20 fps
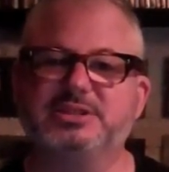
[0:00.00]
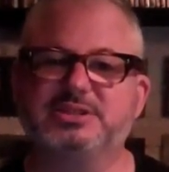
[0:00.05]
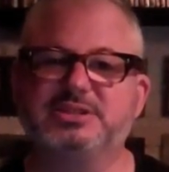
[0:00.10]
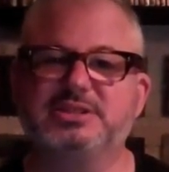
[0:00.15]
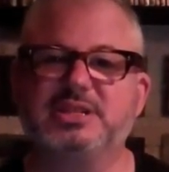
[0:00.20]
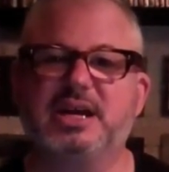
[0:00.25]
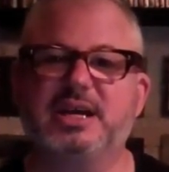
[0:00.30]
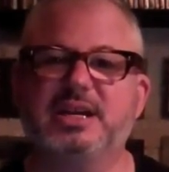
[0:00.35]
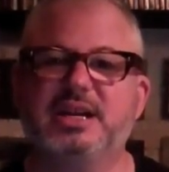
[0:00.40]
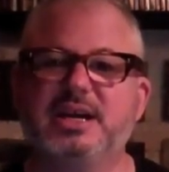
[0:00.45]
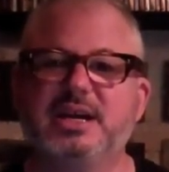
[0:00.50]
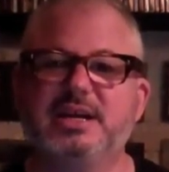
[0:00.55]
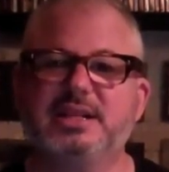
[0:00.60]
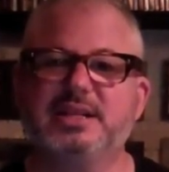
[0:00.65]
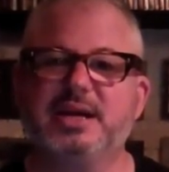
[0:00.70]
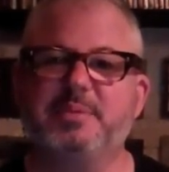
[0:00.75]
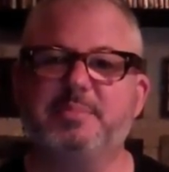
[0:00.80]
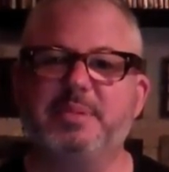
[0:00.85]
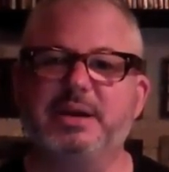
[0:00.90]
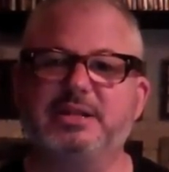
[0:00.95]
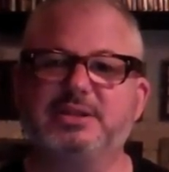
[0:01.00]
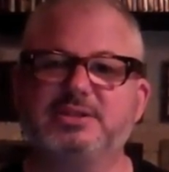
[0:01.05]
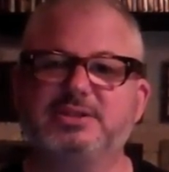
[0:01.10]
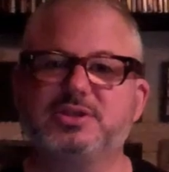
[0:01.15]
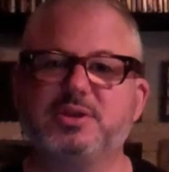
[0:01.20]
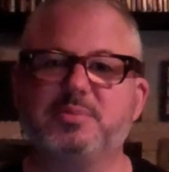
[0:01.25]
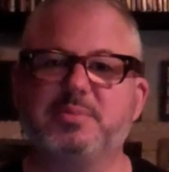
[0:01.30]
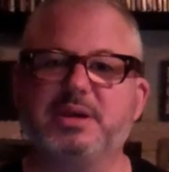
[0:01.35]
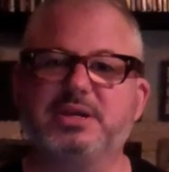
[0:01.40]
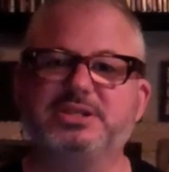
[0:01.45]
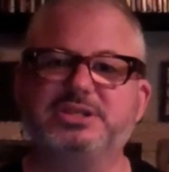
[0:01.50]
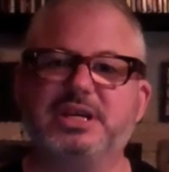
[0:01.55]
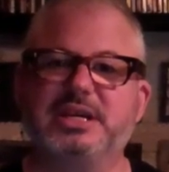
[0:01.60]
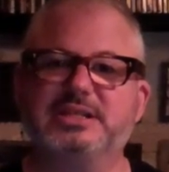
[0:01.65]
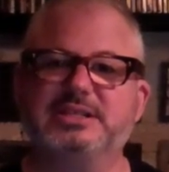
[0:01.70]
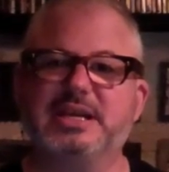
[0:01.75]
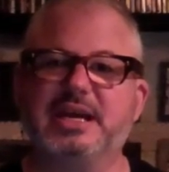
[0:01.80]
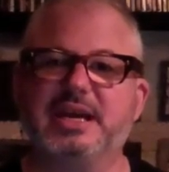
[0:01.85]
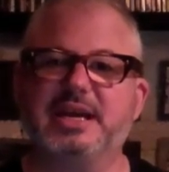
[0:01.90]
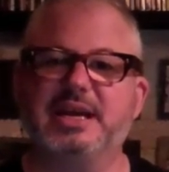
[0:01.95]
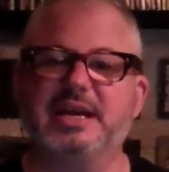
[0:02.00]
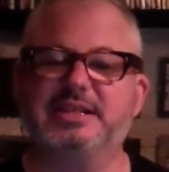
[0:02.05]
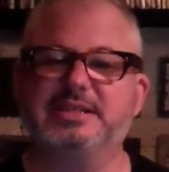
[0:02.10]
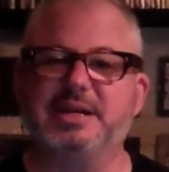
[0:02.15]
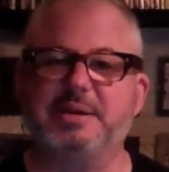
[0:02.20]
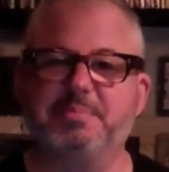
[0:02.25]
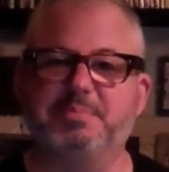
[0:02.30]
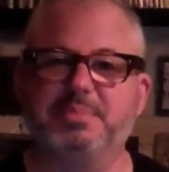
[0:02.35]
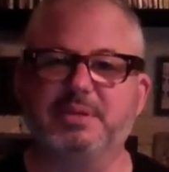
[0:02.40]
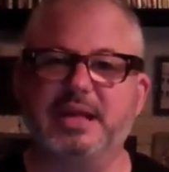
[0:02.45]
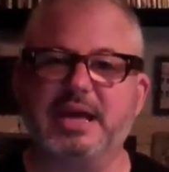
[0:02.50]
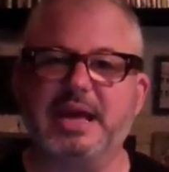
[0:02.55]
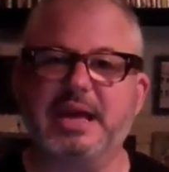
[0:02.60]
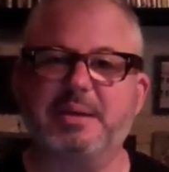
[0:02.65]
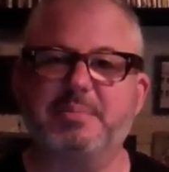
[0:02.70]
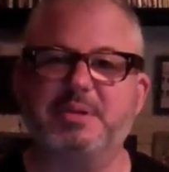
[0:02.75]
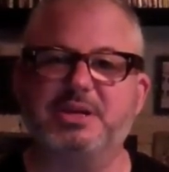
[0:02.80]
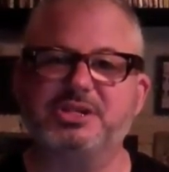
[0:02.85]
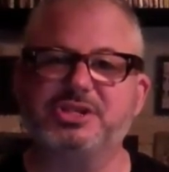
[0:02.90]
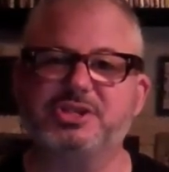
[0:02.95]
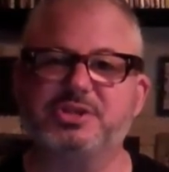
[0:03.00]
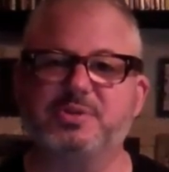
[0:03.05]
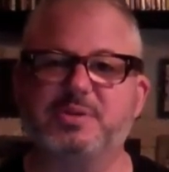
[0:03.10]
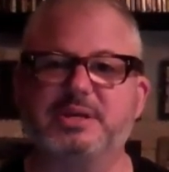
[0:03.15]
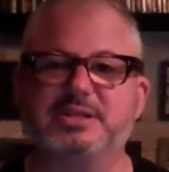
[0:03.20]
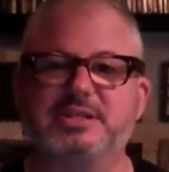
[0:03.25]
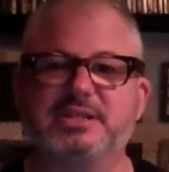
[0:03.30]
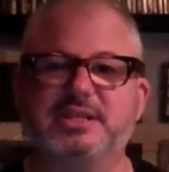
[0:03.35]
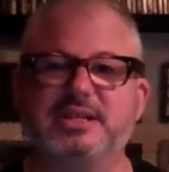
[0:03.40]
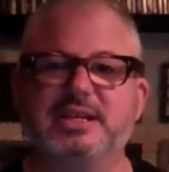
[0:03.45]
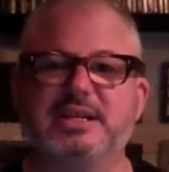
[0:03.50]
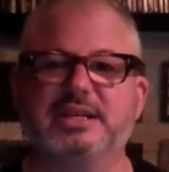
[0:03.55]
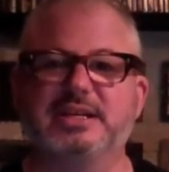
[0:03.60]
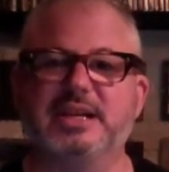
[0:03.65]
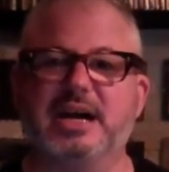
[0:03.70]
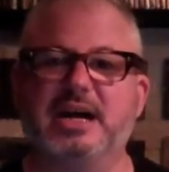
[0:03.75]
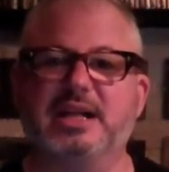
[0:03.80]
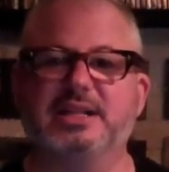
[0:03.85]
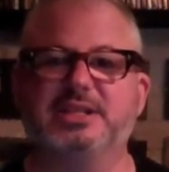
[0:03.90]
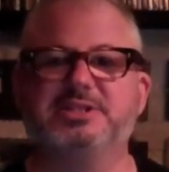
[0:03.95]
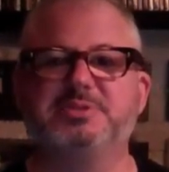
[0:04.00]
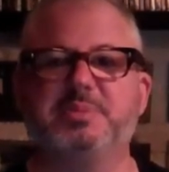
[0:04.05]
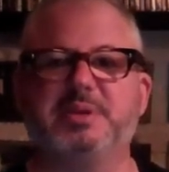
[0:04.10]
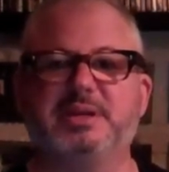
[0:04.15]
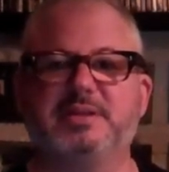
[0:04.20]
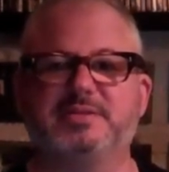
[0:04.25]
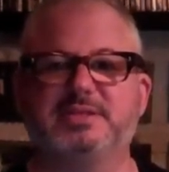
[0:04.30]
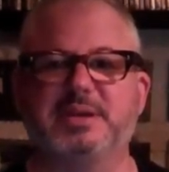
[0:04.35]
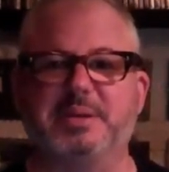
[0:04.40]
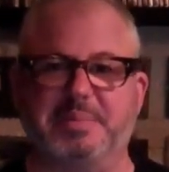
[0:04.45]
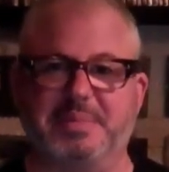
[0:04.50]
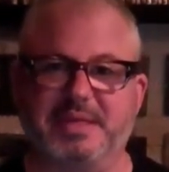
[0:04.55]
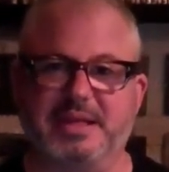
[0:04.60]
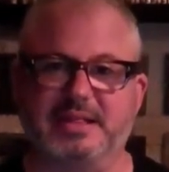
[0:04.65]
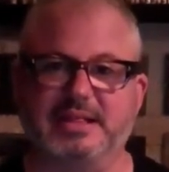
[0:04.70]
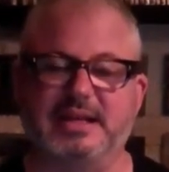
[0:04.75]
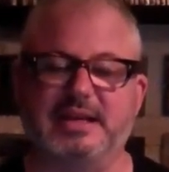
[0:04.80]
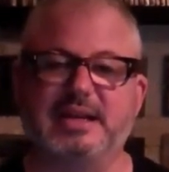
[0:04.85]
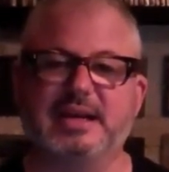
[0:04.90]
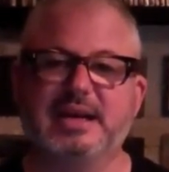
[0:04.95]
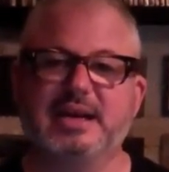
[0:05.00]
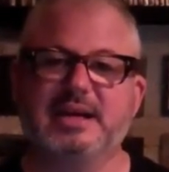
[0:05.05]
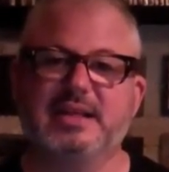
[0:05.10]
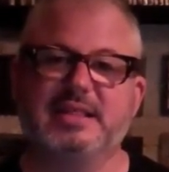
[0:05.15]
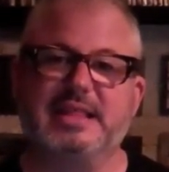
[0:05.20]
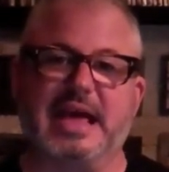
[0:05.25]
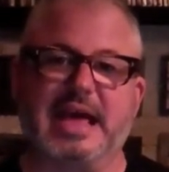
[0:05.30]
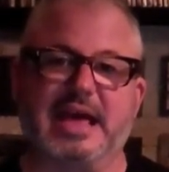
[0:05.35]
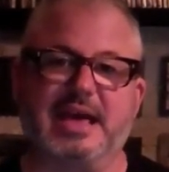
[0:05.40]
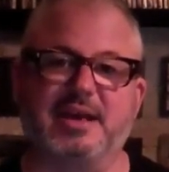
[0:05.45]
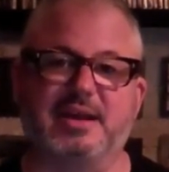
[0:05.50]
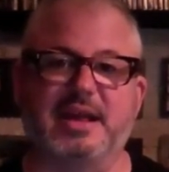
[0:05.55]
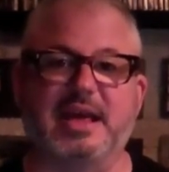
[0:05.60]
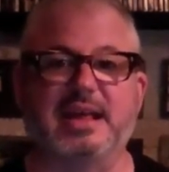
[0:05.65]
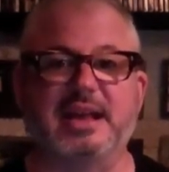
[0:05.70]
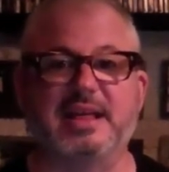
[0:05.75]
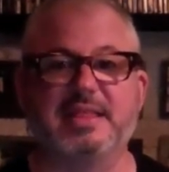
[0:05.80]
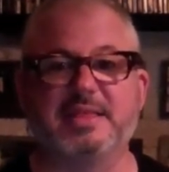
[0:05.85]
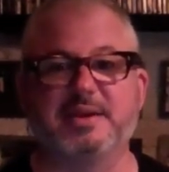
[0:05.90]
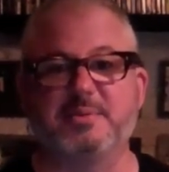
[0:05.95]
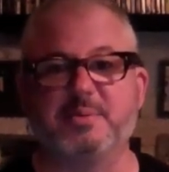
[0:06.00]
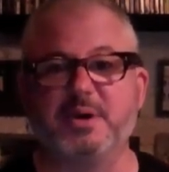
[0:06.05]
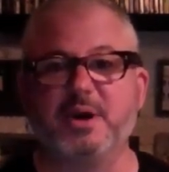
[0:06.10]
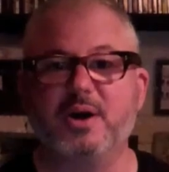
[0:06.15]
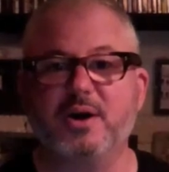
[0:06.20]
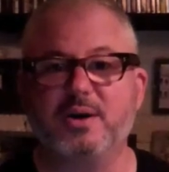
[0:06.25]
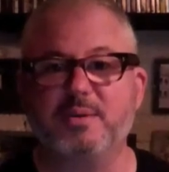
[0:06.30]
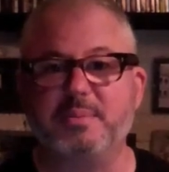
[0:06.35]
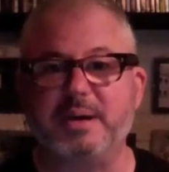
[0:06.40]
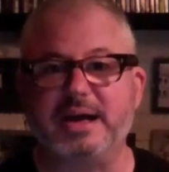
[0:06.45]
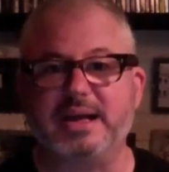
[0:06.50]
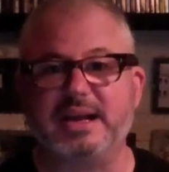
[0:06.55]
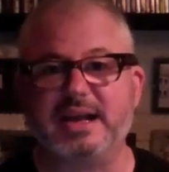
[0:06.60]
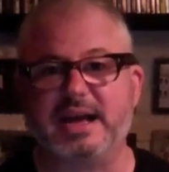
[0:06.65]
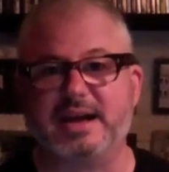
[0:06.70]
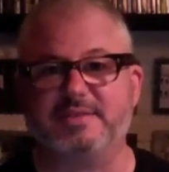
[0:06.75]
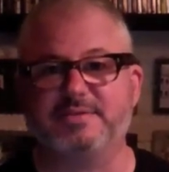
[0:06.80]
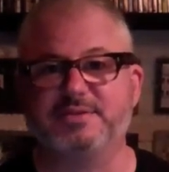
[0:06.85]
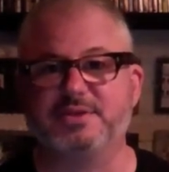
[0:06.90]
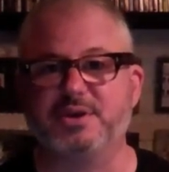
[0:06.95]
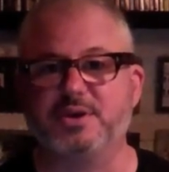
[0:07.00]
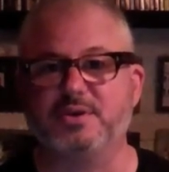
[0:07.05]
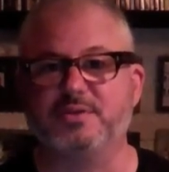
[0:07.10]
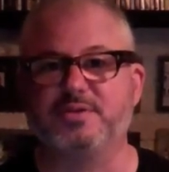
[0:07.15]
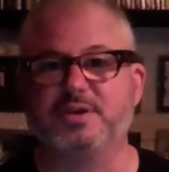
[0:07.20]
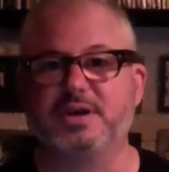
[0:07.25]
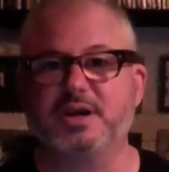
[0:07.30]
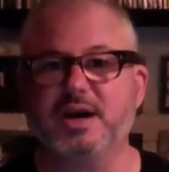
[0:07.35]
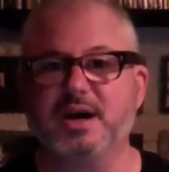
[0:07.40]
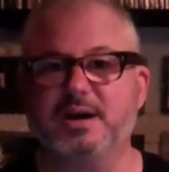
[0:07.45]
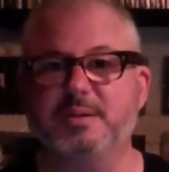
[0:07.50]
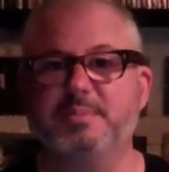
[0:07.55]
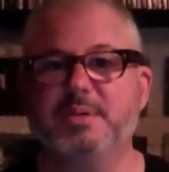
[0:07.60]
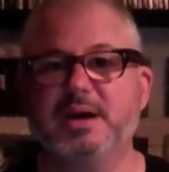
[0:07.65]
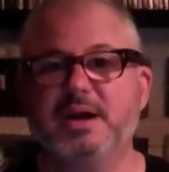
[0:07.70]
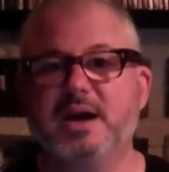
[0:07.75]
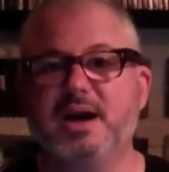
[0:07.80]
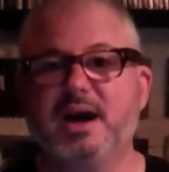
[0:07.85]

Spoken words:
It's not meant so much as a blame issue, as an acknowledgement of something that they and I think we all might have to overcome.